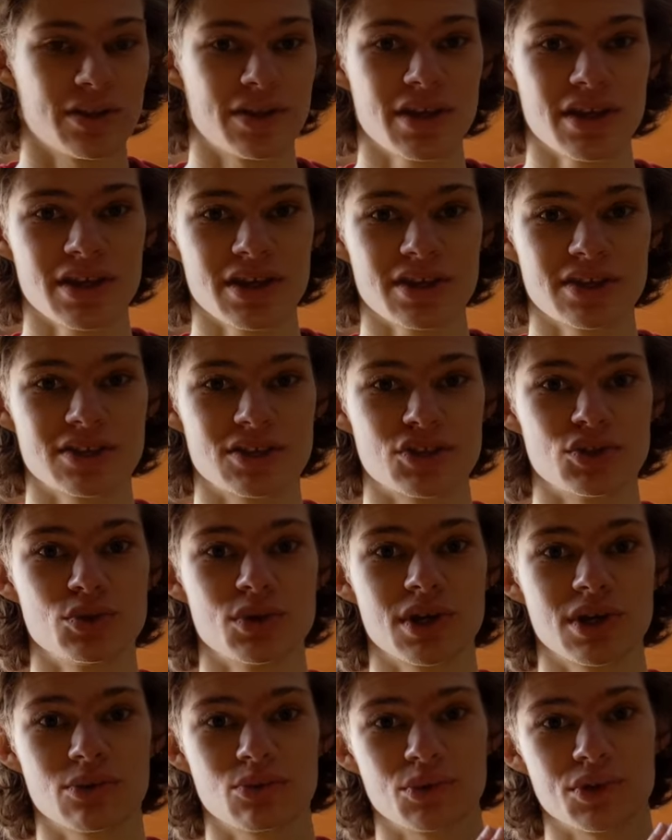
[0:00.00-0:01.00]
These, you
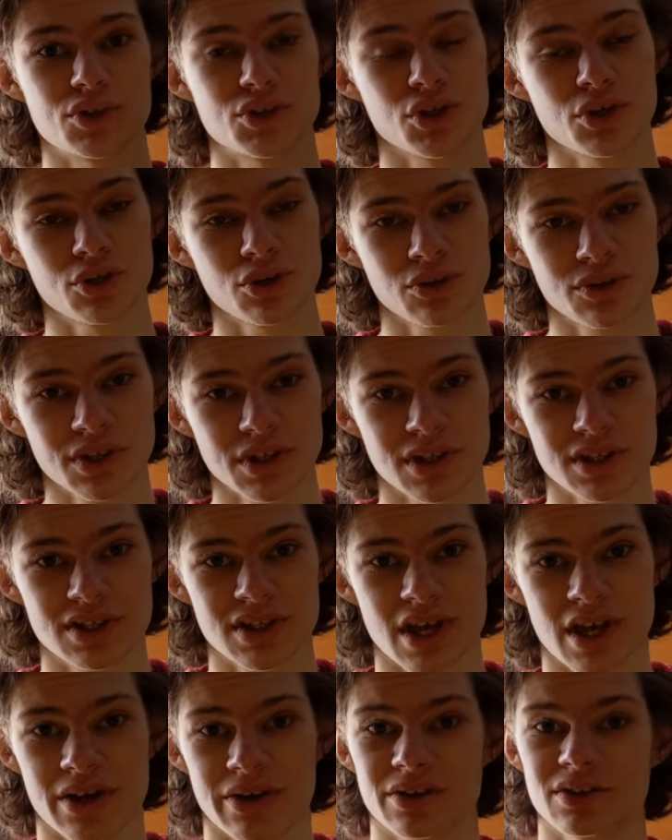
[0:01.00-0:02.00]
can return the
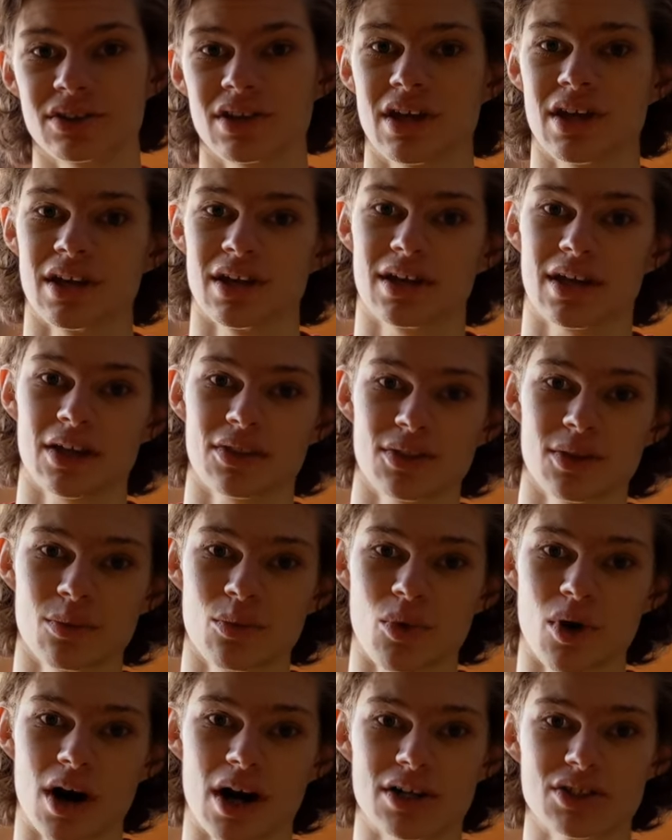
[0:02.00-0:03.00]
containers, get
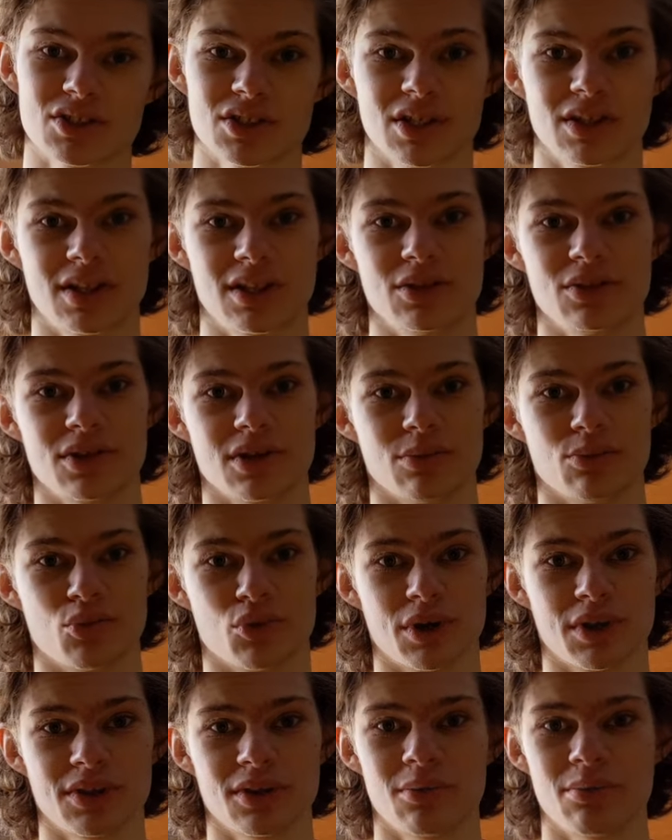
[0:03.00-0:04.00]
them washed, and then you can
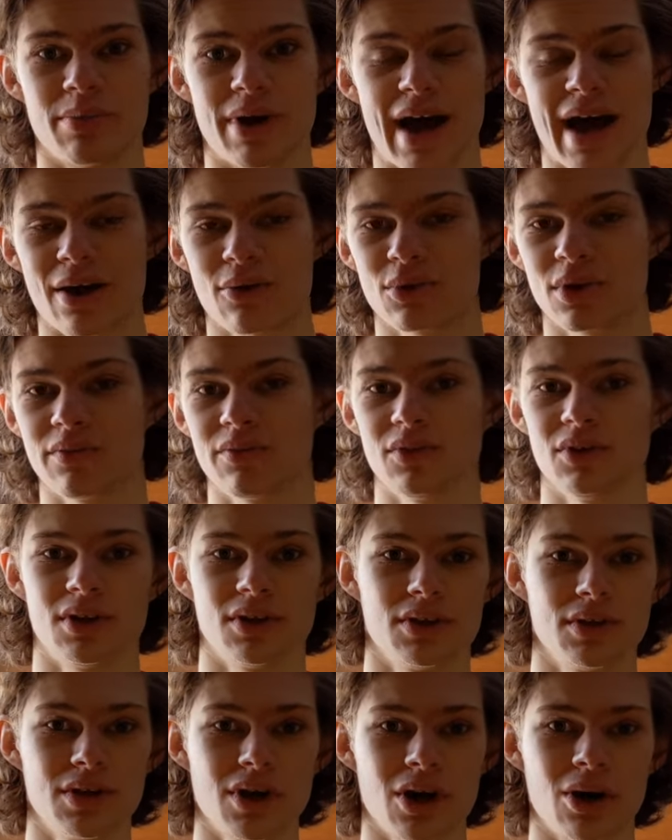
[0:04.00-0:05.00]
bring them back wherever you
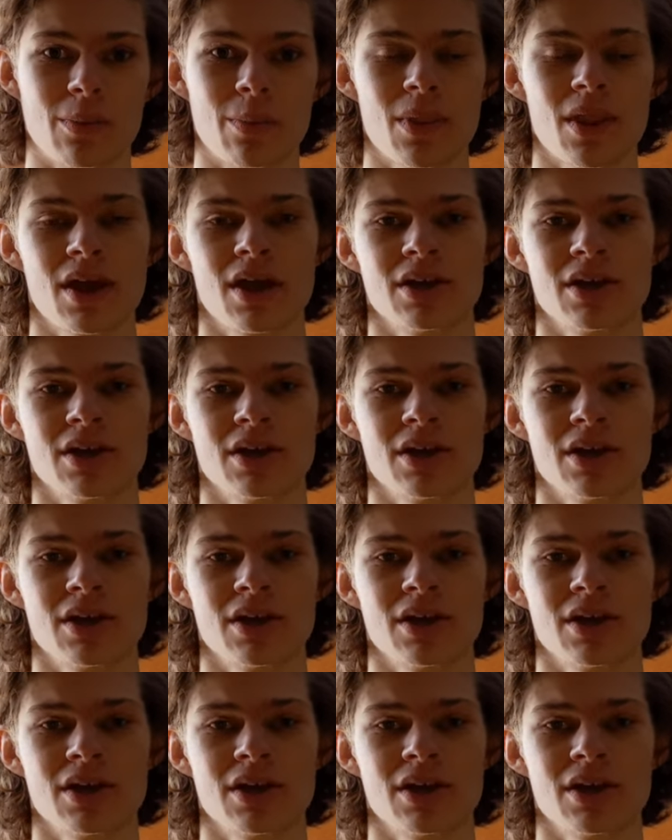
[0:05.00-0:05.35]
need to go.